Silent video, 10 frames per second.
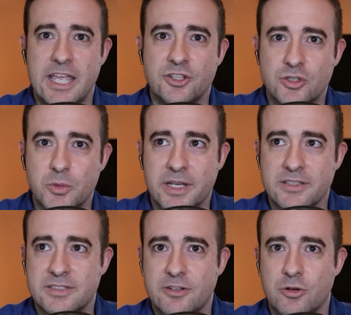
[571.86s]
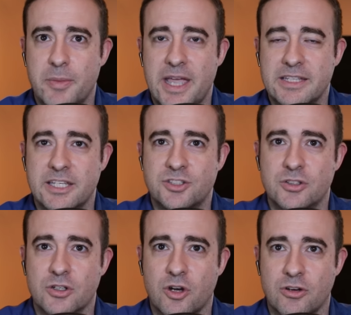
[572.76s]
issuing a central bank
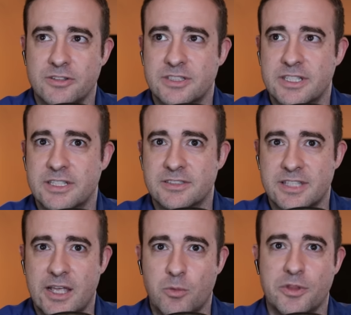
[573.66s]
digital currency and saying,